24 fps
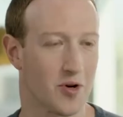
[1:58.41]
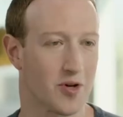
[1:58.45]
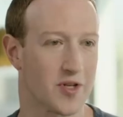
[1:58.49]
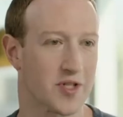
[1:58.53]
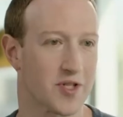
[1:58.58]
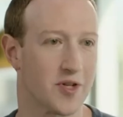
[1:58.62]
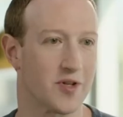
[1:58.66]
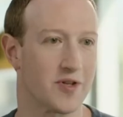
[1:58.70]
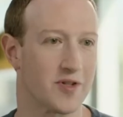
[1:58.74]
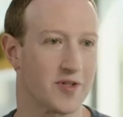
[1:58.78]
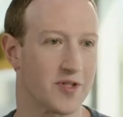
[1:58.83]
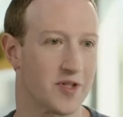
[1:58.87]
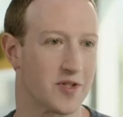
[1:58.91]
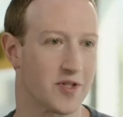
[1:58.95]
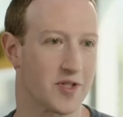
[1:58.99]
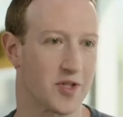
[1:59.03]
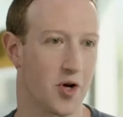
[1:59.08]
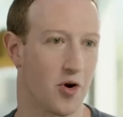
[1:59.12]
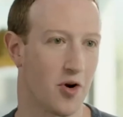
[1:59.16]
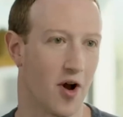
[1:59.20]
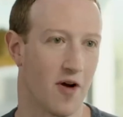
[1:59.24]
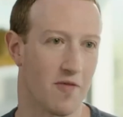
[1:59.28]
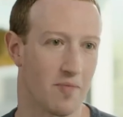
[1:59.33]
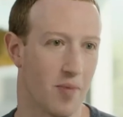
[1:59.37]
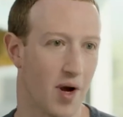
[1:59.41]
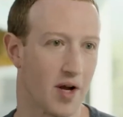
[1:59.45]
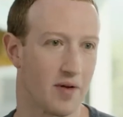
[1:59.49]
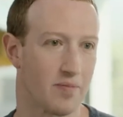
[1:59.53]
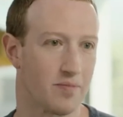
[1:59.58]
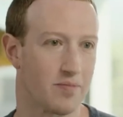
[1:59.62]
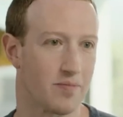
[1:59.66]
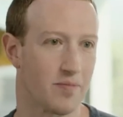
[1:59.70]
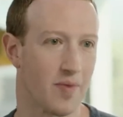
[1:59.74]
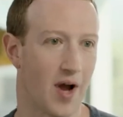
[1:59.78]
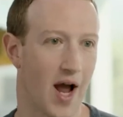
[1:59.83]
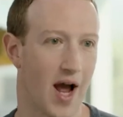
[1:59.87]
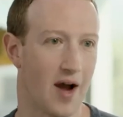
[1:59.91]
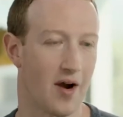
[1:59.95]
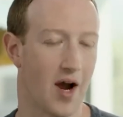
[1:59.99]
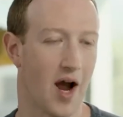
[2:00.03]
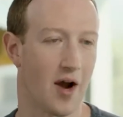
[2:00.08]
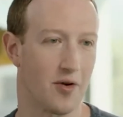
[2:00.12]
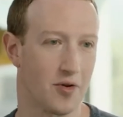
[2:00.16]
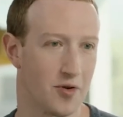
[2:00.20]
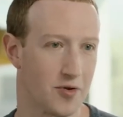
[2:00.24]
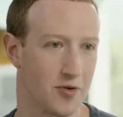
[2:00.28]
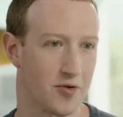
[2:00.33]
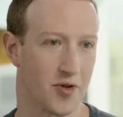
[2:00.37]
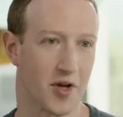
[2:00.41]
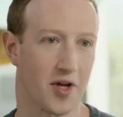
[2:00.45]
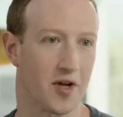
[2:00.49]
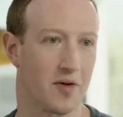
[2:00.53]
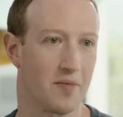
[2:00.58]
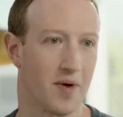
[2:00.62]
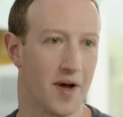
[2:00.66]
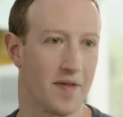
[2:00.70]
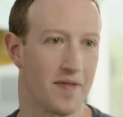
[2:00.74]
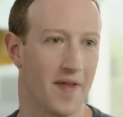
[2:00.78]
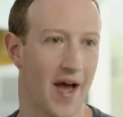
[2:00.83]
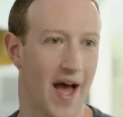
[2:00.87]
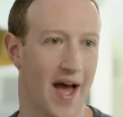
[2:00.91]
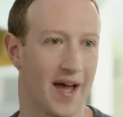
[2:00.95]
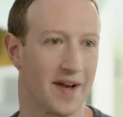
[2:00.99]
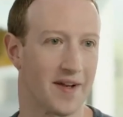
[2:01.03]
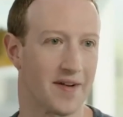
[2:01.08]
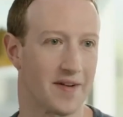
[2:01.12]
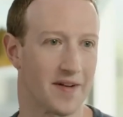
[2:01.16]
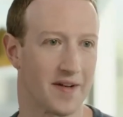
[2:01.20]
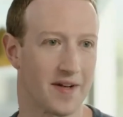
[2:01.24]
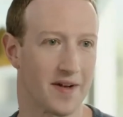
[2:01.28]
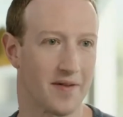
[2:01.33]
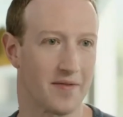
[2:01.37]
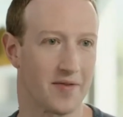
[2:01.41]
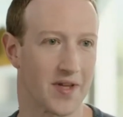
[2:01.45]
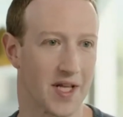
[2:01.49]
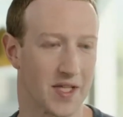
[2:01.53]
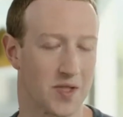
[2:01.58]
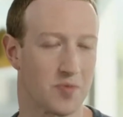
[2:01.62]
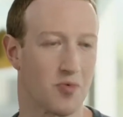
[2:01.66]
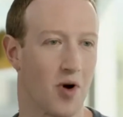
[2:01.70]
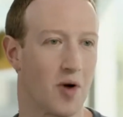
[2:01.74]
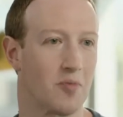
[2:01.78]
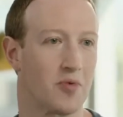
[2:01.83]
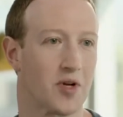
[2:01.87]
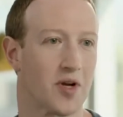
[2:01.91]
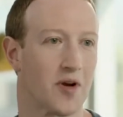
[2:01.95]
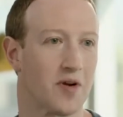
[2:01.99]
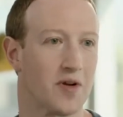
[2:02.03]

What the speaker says: curious to start off by how you're thinking about that. And I mean, that's probably